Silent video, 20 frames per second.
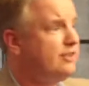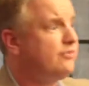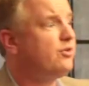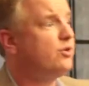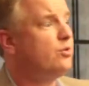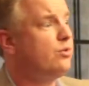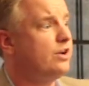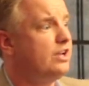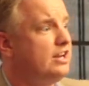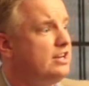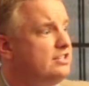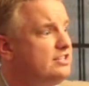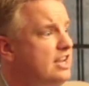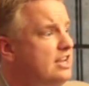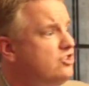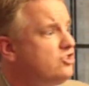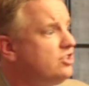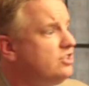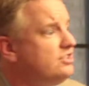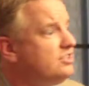different
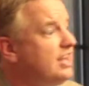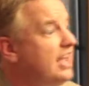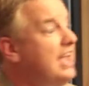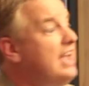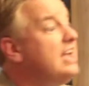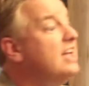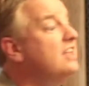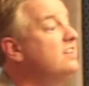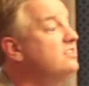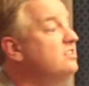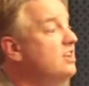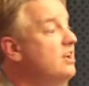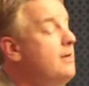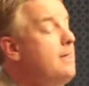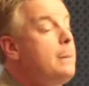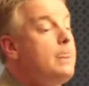organizations, and